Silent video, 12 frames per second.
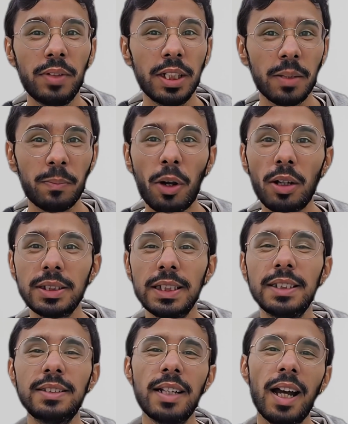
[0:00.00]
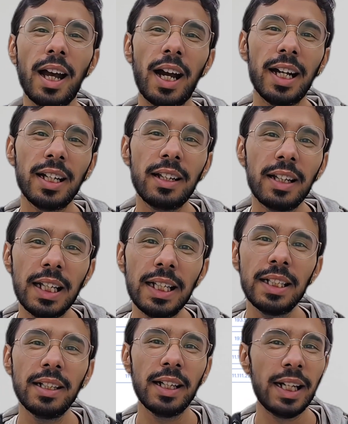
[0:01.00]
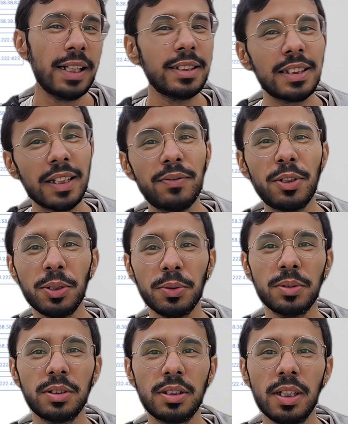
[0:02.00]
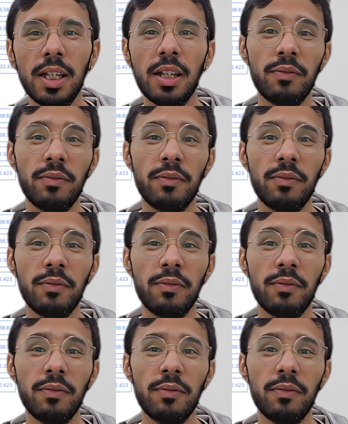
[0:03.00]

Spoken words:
their proxies are clean and safe to use,